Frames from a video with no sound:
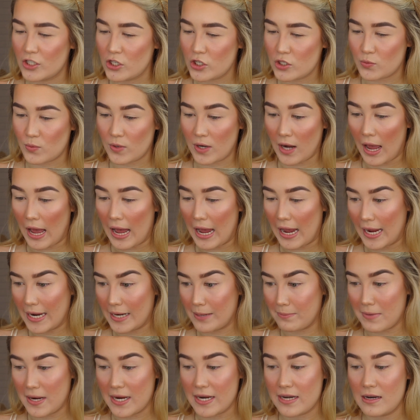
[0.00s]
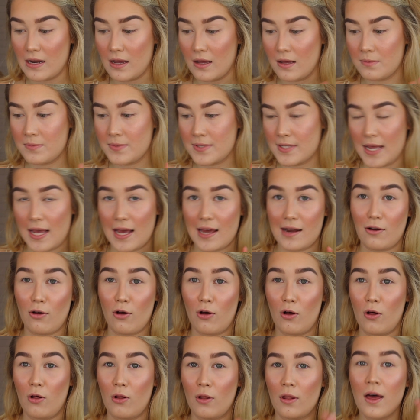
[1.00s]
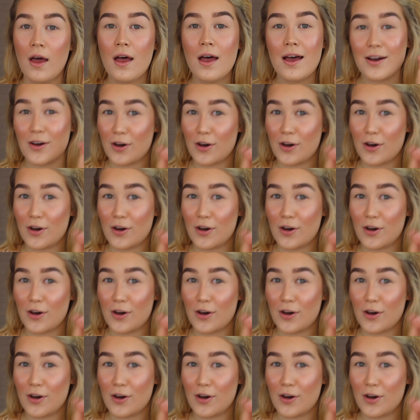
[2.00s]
just want to hide my nubs at all